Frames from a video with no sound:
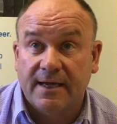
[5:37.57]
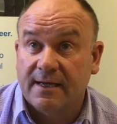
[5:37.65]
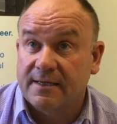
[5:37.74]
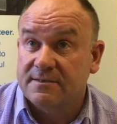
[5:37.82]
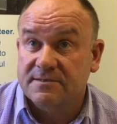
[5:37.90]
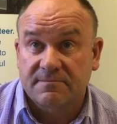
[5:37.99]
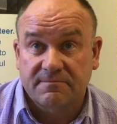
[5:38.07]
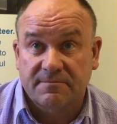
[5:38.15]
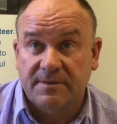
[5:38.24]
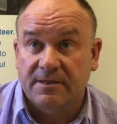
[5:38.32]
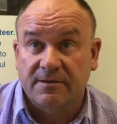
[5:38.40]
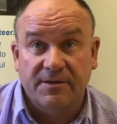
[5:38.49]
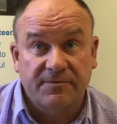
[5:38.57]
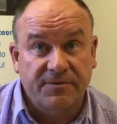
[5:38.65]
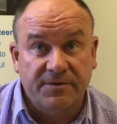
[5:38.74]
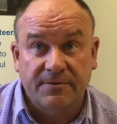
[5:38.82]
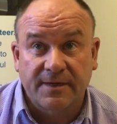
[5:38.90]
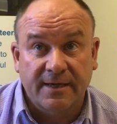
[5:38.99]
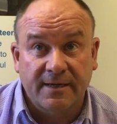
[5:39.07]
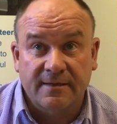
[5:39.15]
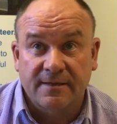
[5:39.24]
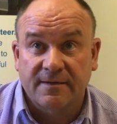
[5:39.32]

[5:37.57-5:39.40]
and you know, if you can,